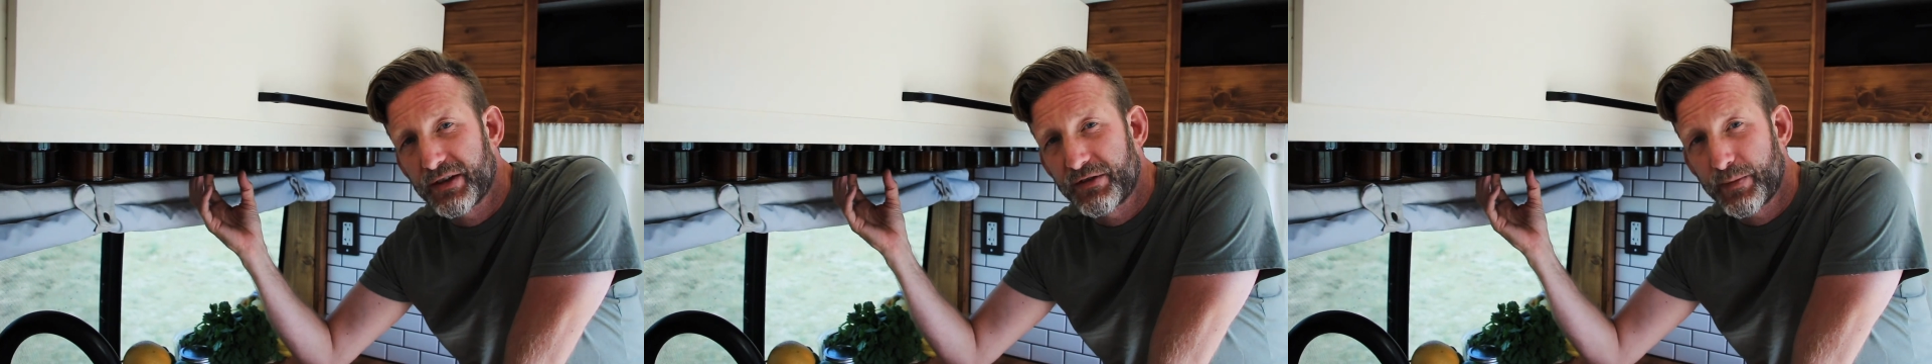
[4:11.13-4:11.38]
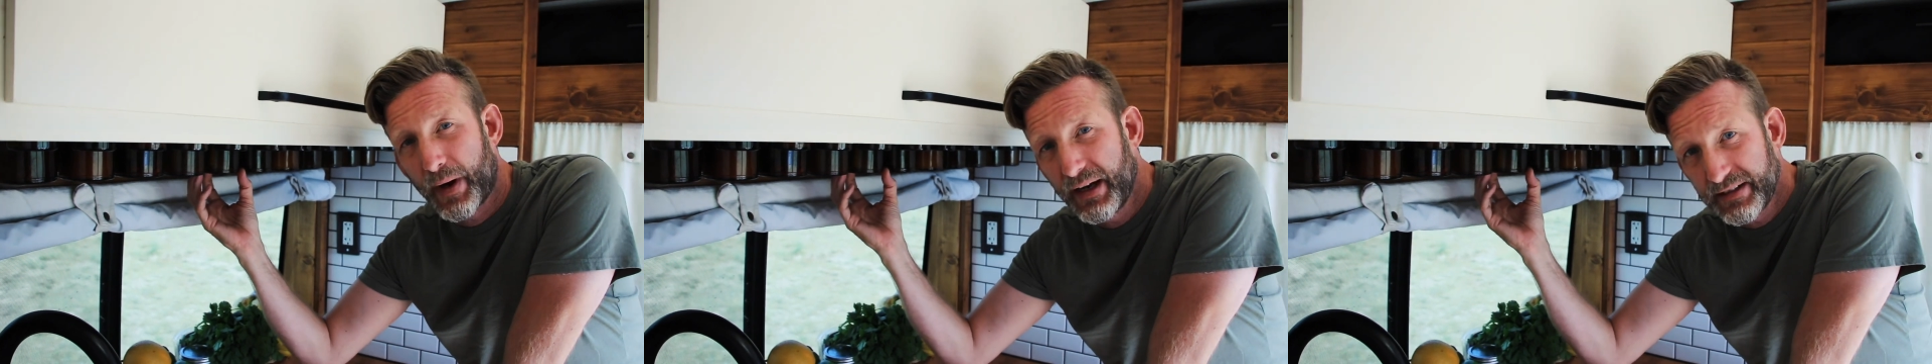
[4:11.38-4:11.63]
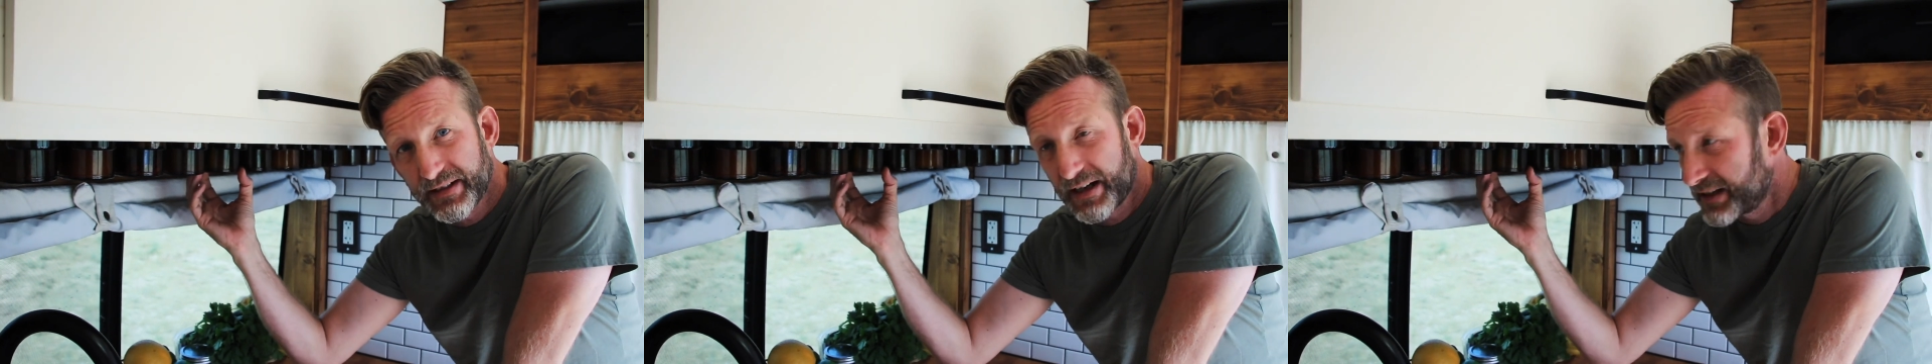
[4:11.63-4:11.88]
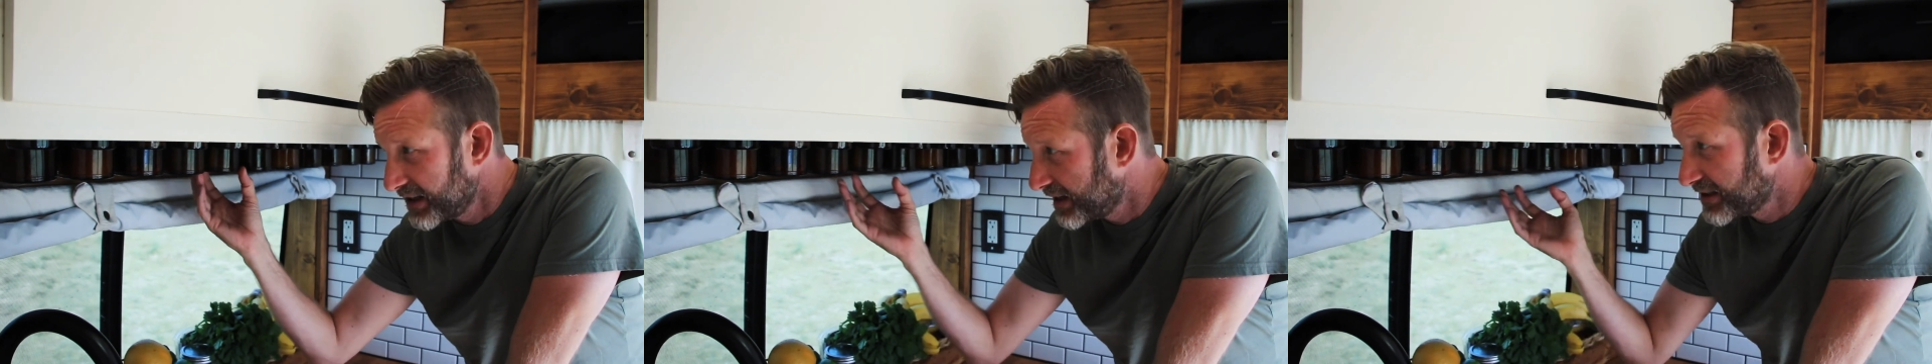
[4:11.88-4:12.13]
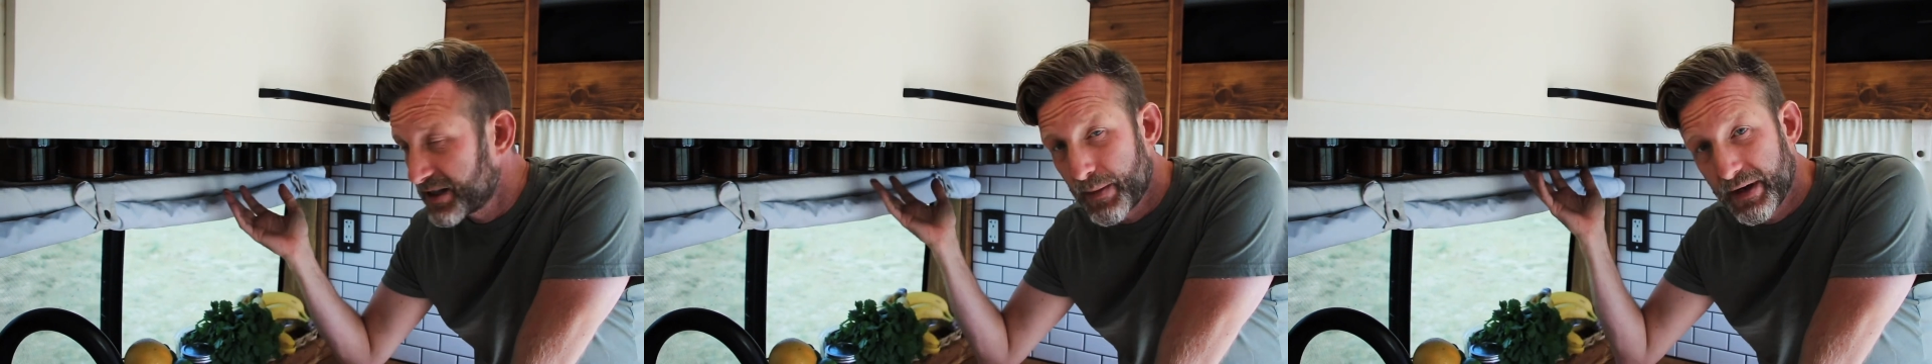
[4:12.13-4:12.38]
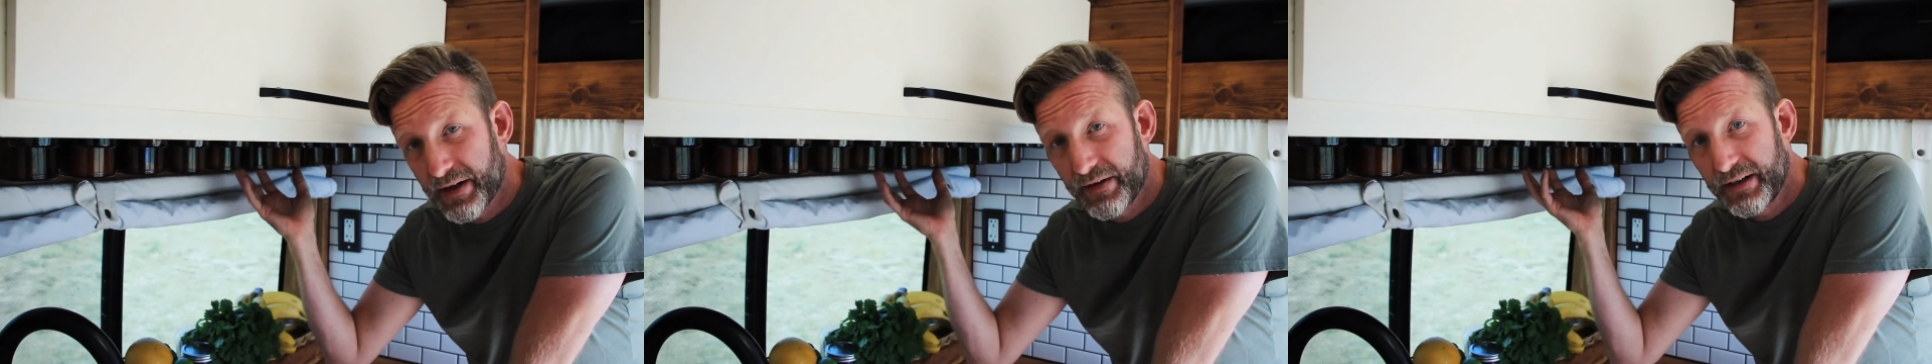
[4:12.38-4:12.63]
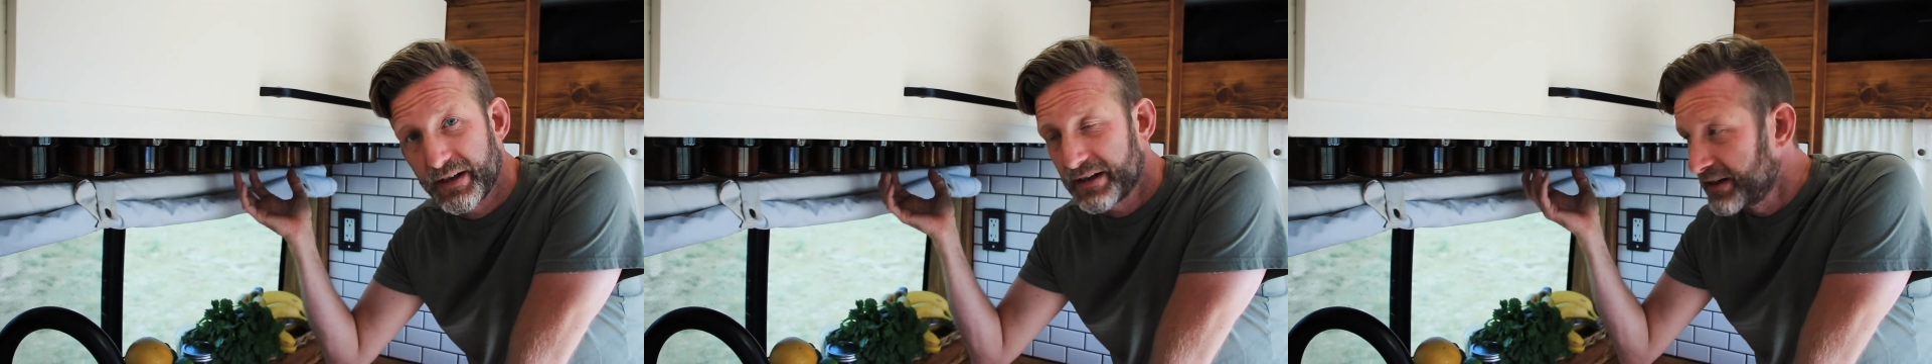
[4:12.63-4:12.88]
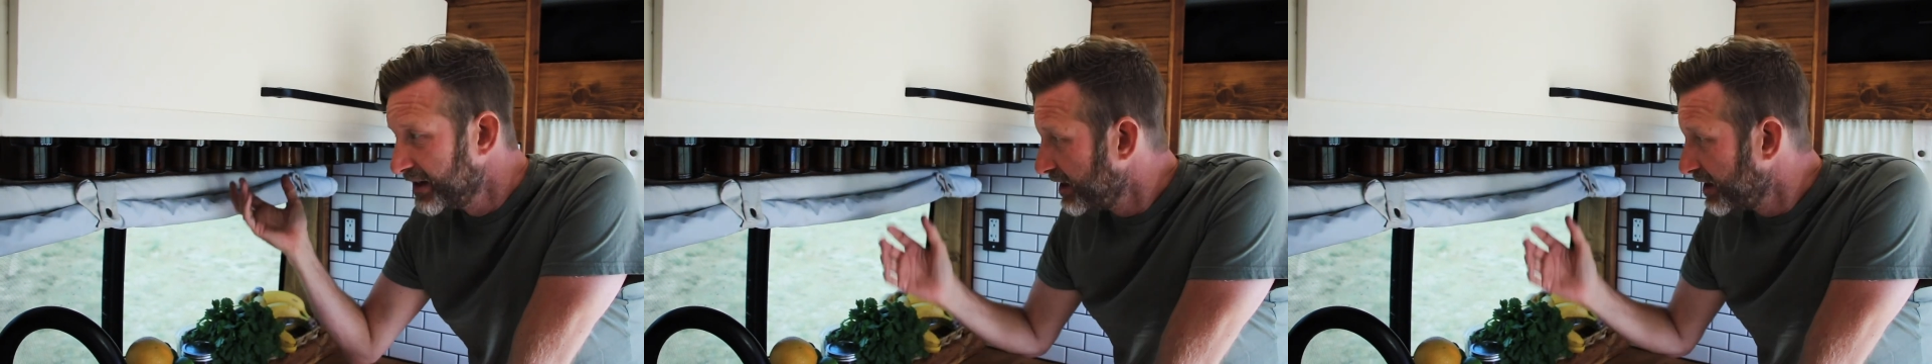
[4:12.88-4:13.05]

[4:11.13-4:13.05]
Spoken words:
of spices on here. That's how many are in here.